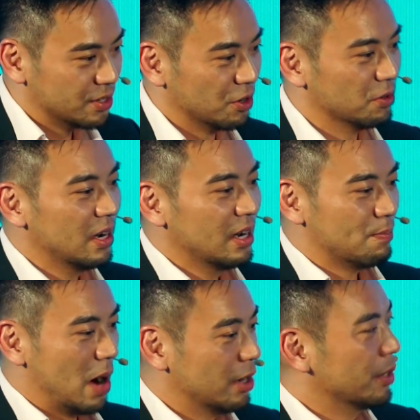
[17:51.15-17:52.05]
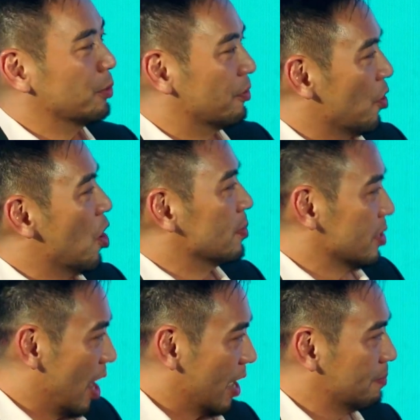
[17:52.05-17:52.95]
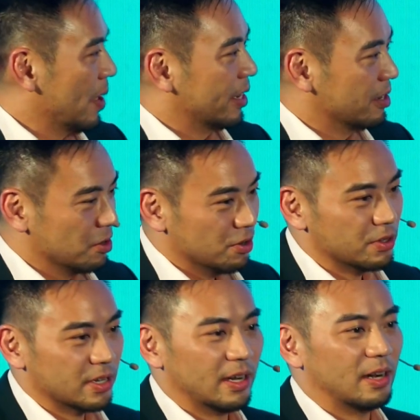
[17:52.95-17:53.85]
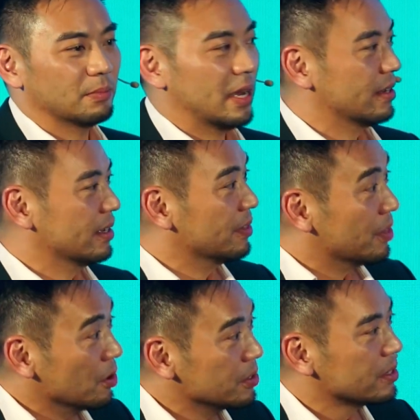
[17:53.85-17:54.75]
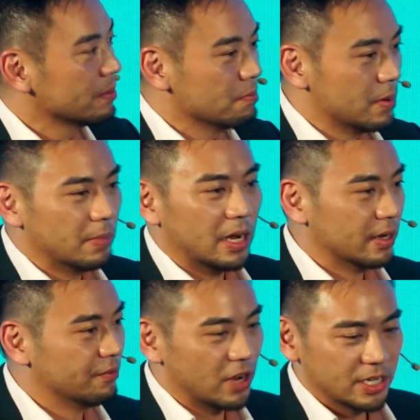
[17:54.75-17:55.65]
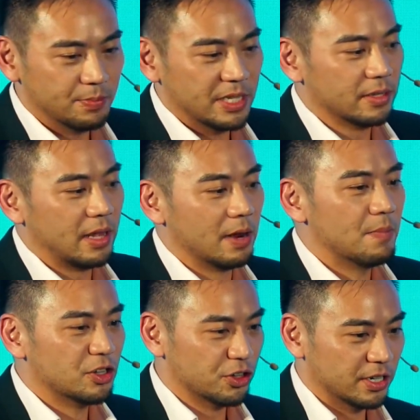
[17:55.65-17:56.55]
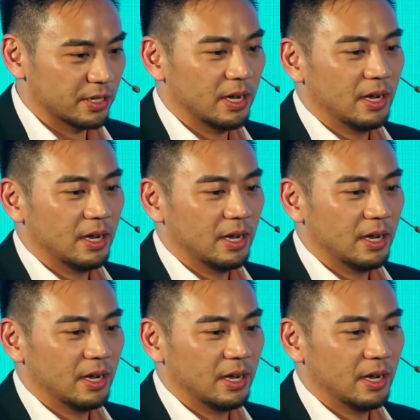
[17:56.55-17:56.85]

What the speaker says: So partnering with firms like Baker Hughes, and in those investments that I mentioned,